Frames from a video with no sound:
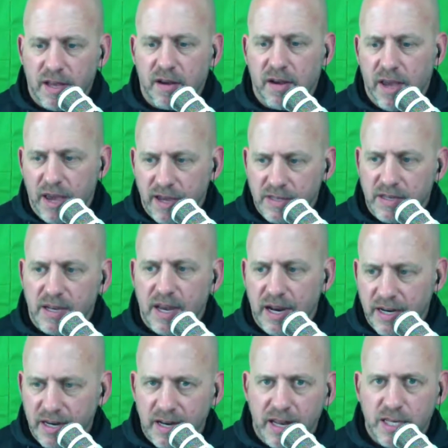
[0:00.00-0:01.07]
okay, it's a
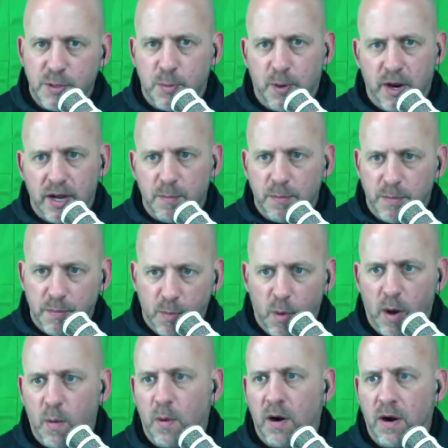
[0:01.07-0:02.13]
90-day sprint
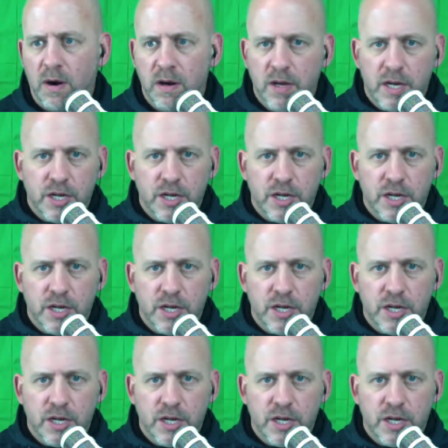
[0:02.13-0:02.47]
while we're